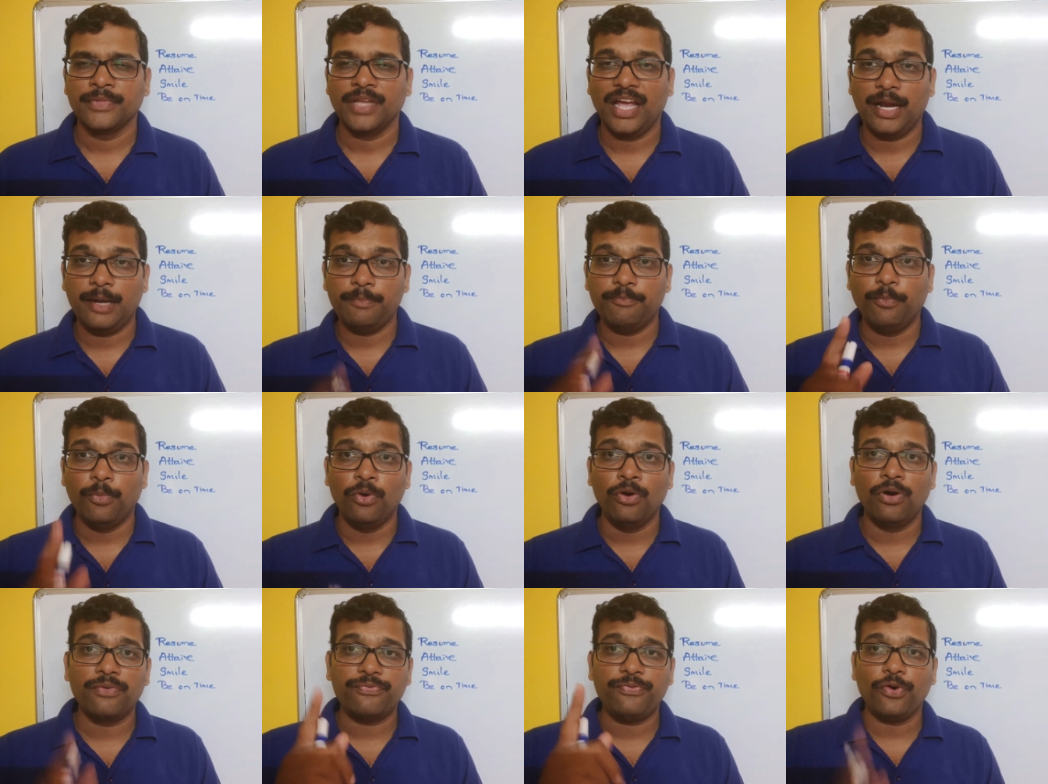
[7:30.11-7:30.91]
and
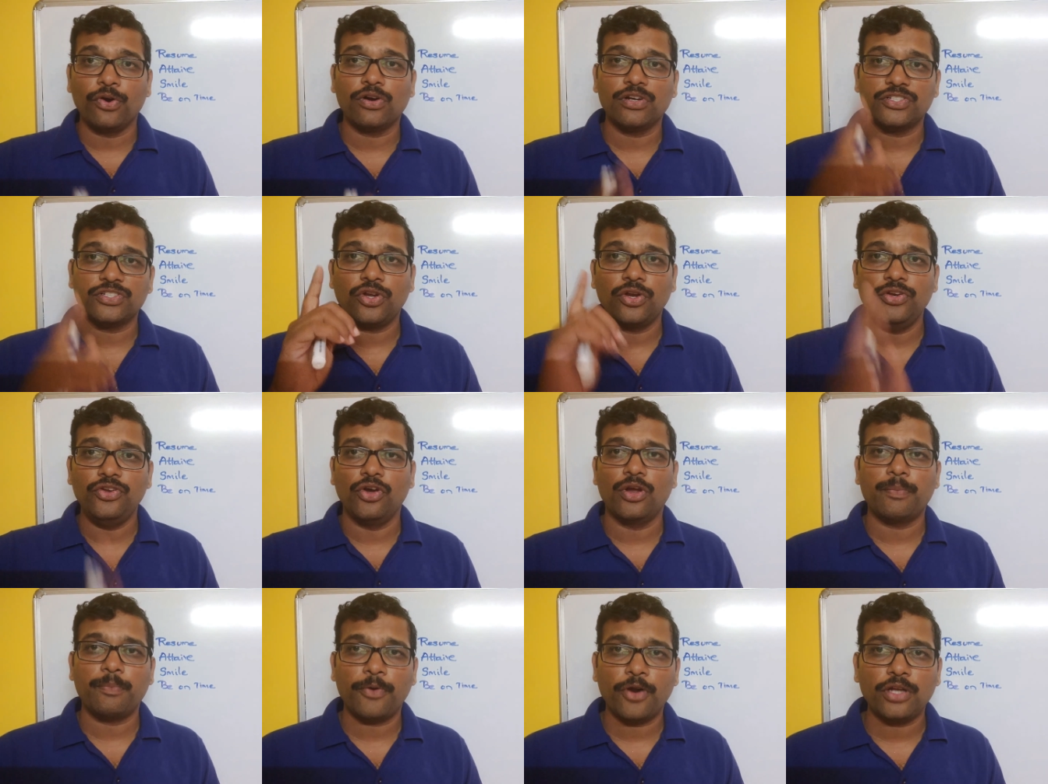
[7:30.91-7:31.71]
more focus on
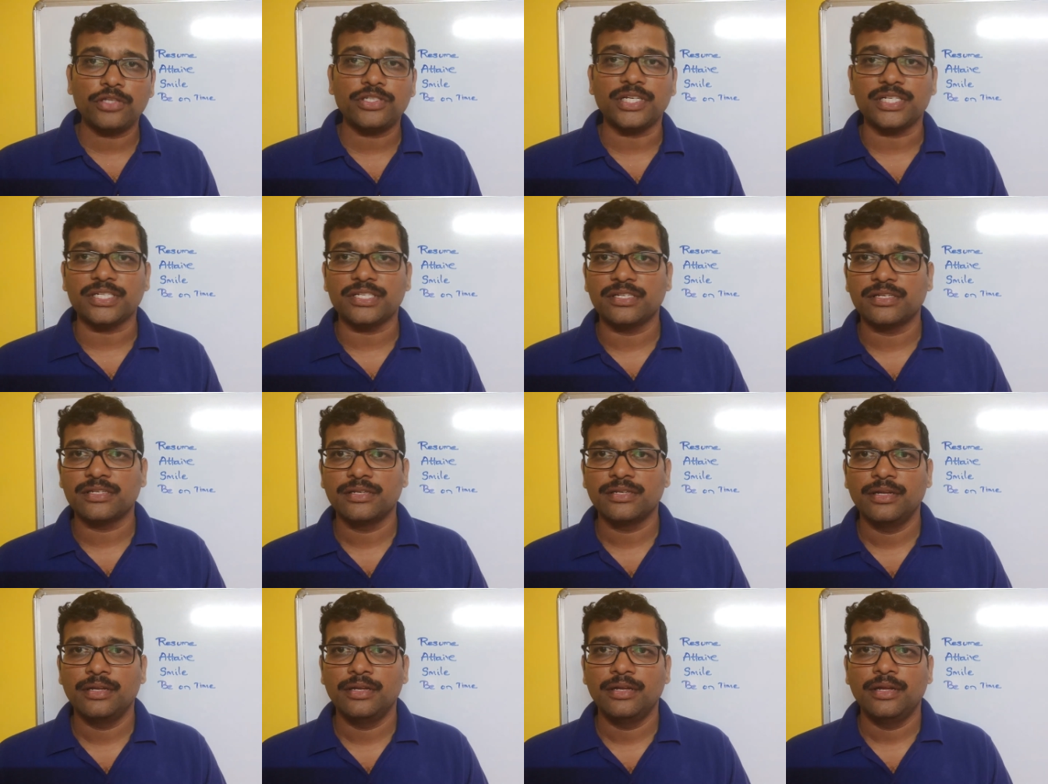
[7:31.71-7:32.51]
your projects.
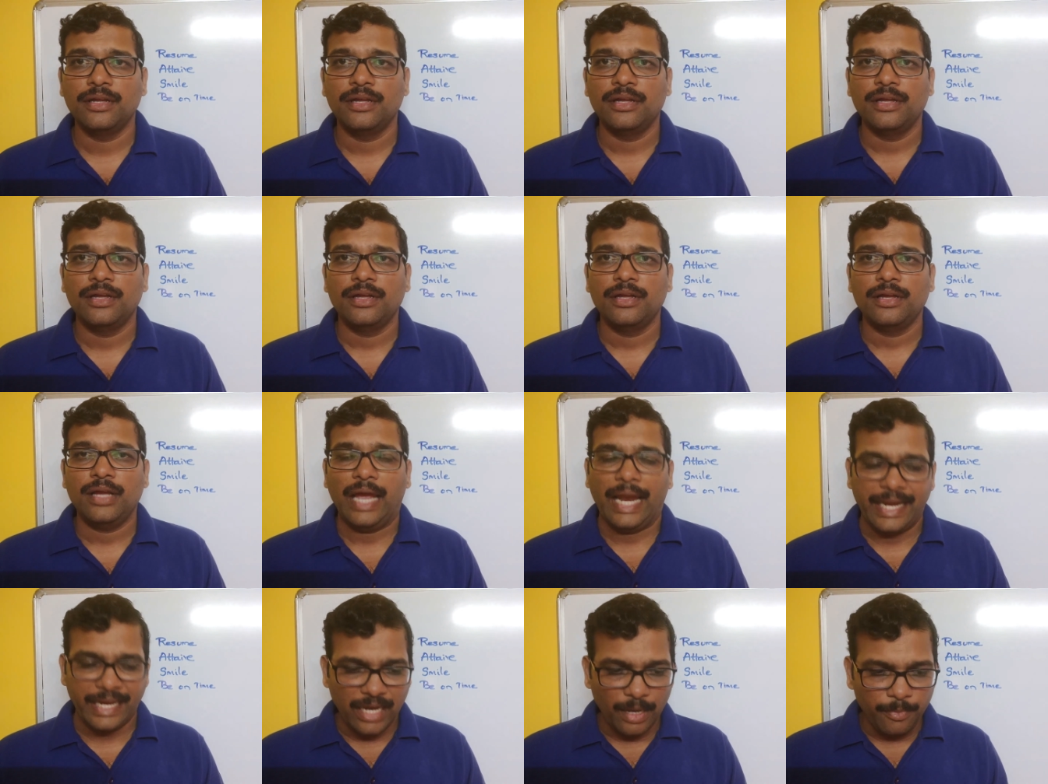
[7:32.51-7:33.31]

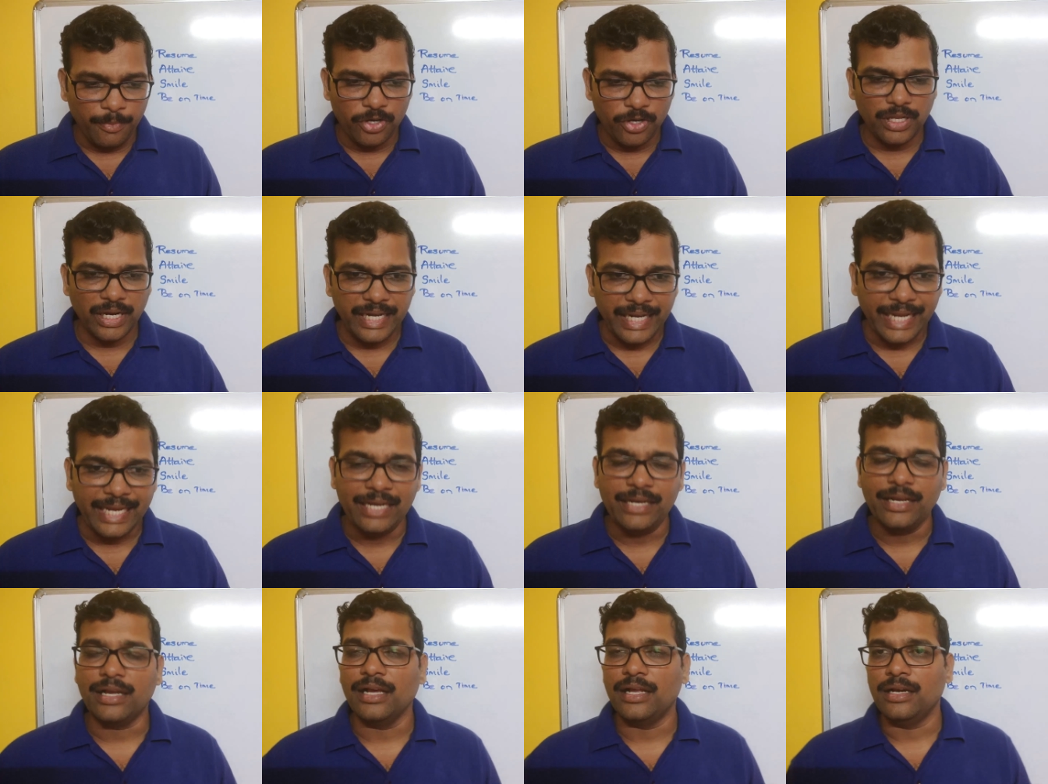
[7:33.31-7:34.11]
And coming to the
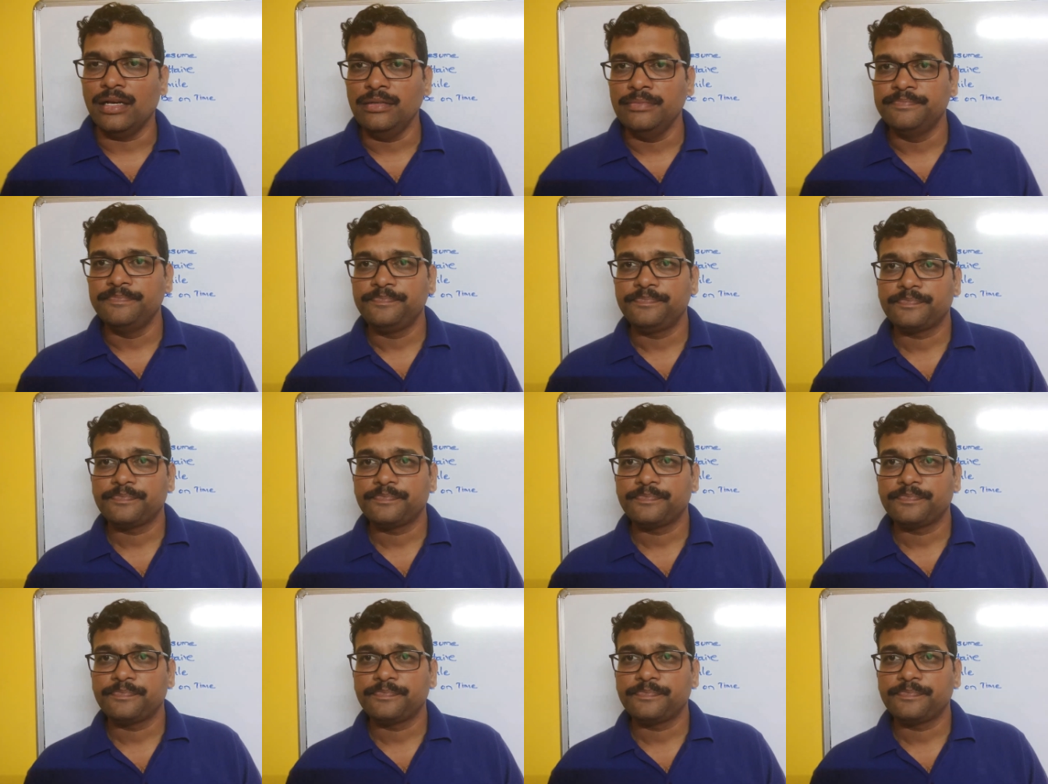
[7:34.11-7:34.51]
technical,